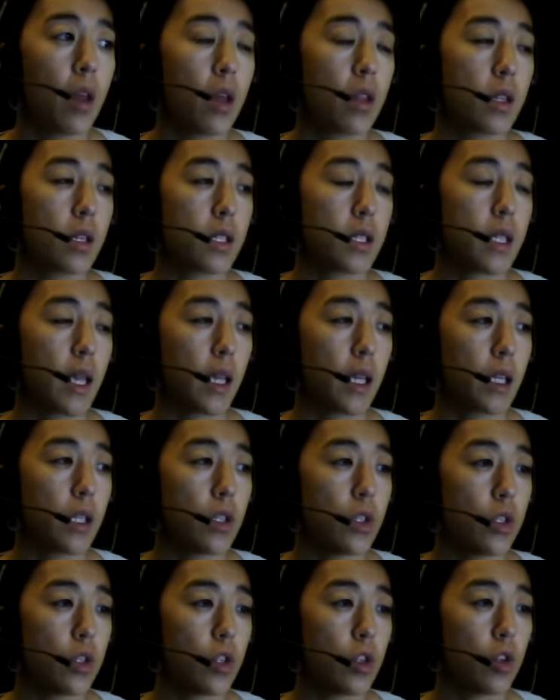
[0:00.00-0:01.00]
The
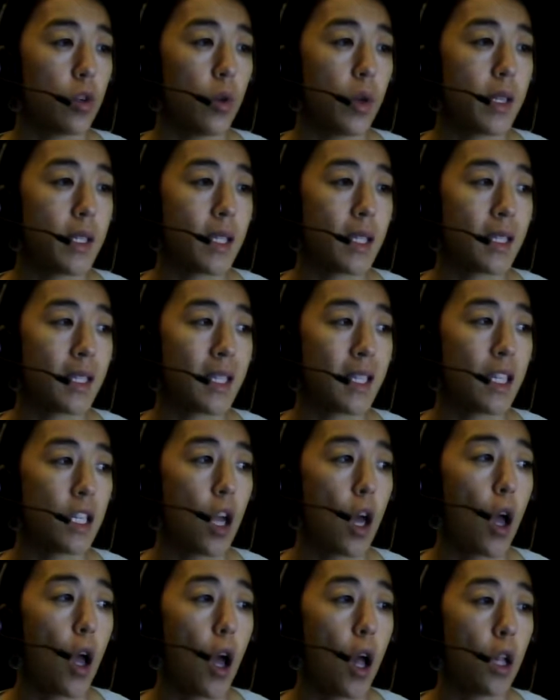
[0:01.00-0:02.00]
second to is as in
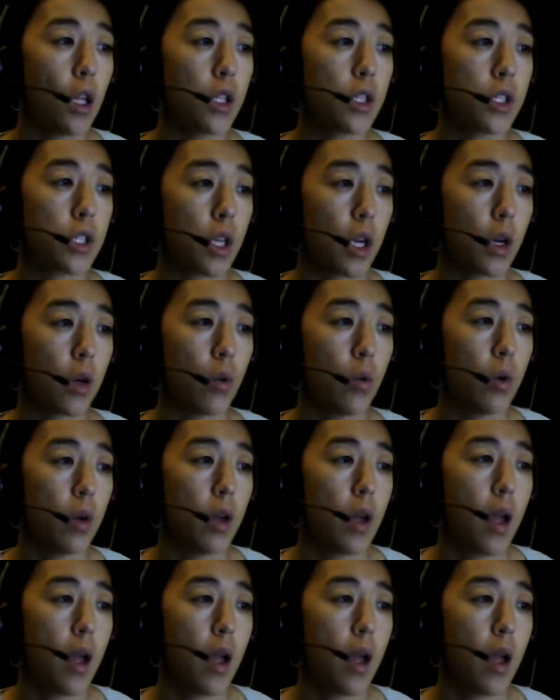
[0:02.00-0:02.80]
also,